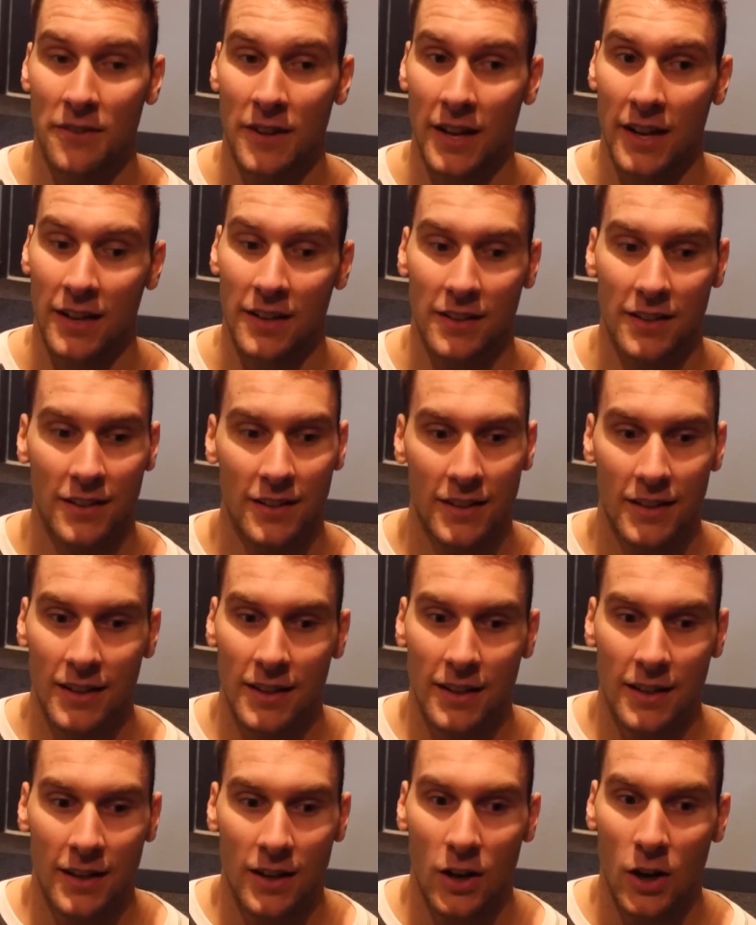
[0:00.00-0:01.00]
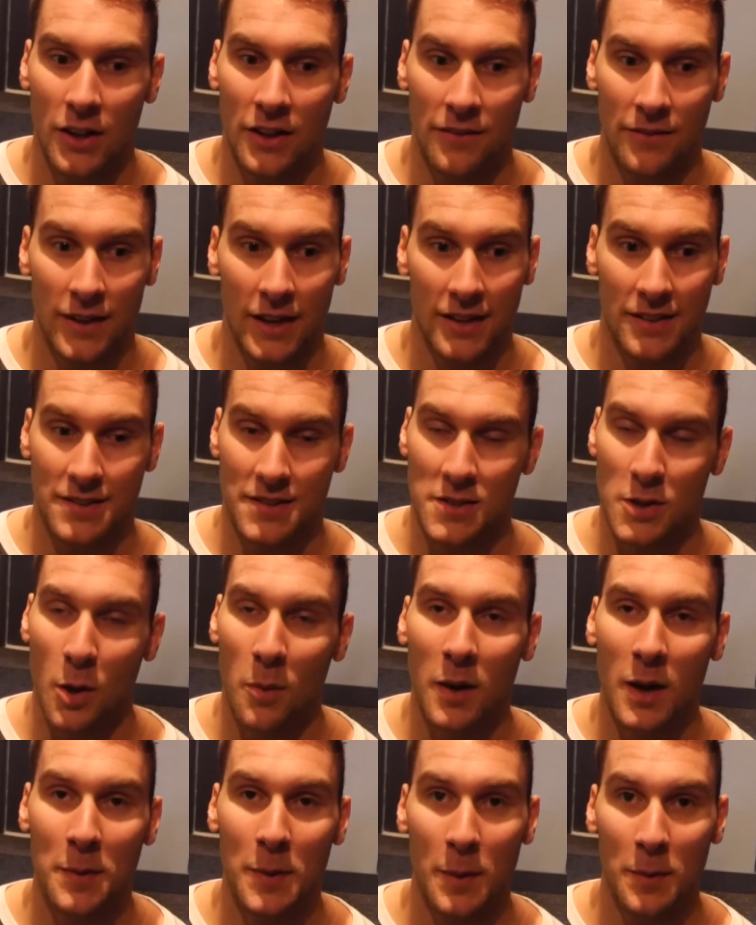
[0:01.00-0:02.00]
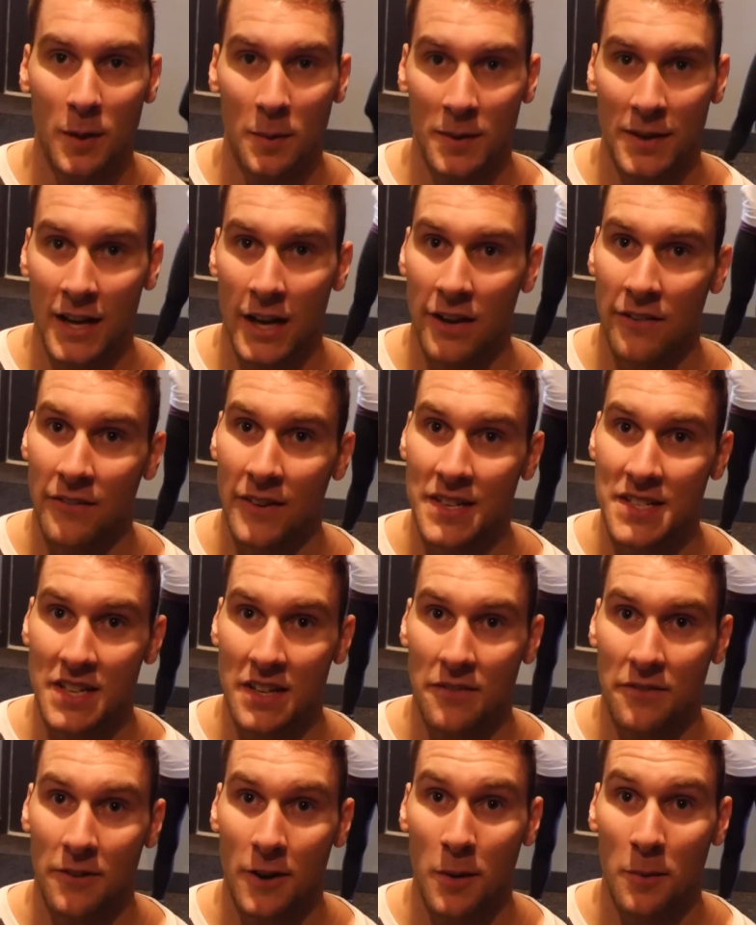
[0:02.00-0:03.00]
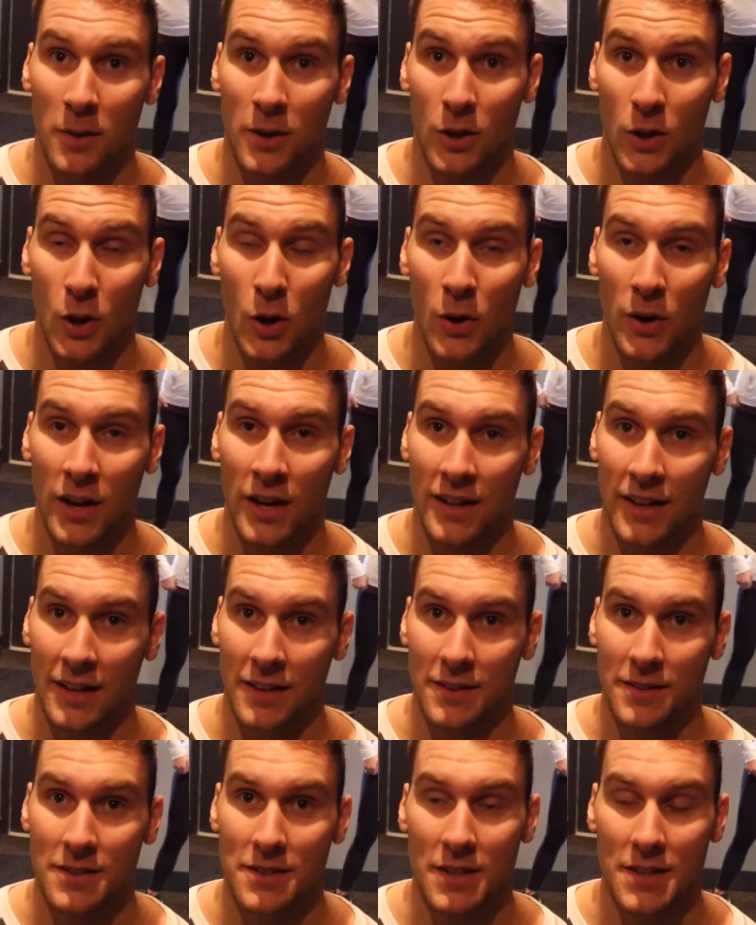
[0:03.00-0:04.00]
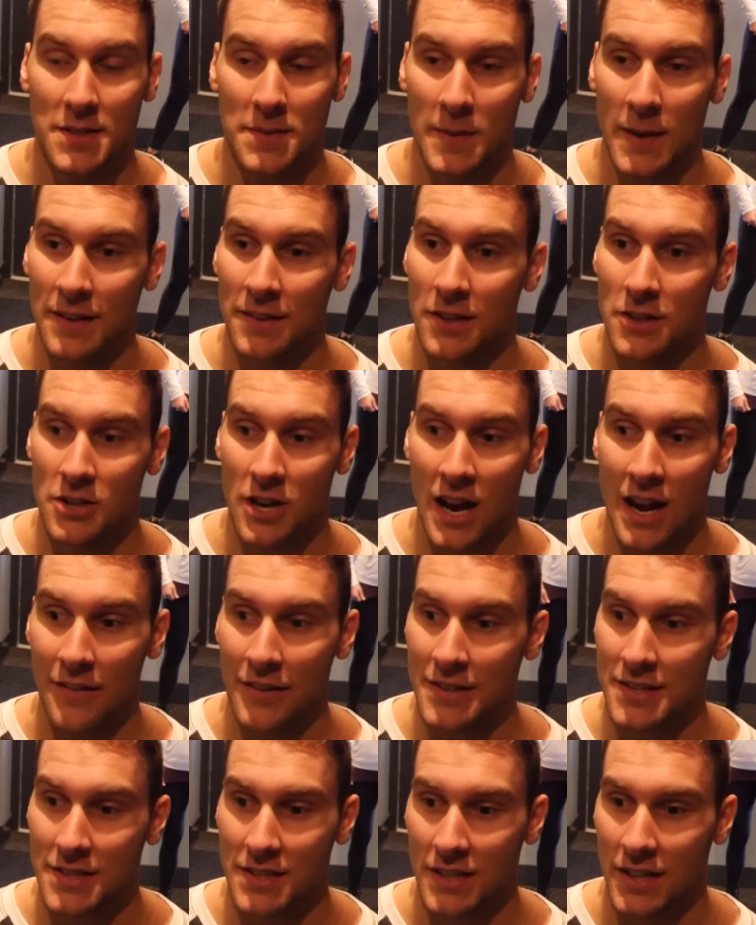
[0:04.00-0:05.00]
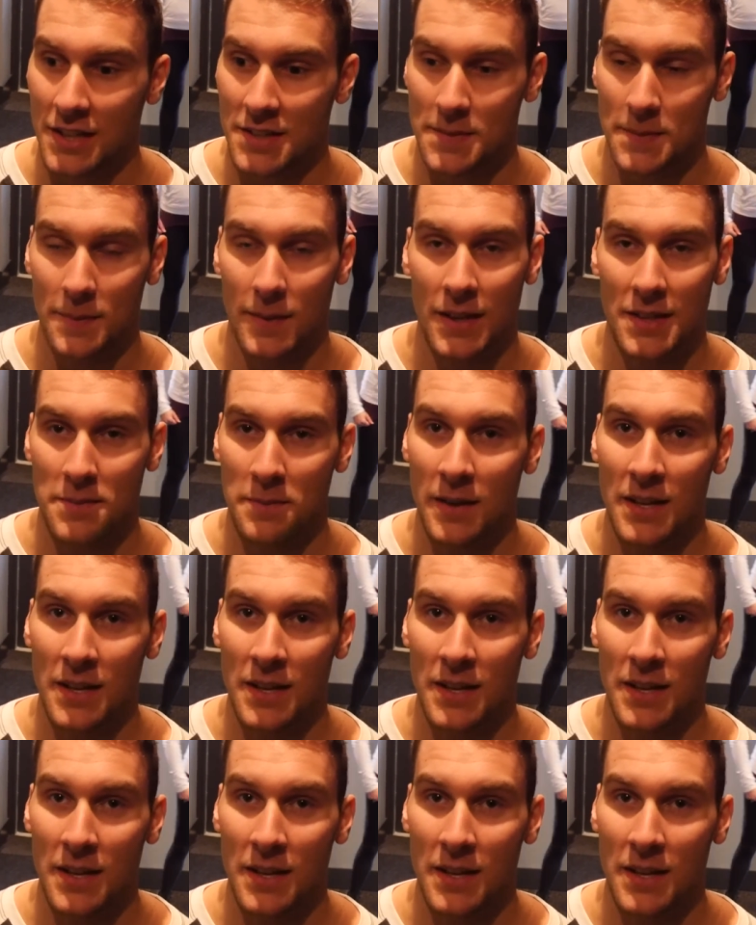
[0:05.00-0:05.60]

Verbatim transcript: Like all the like so many people have been down to visit from Kelowna. Like just made the drive. It's it's it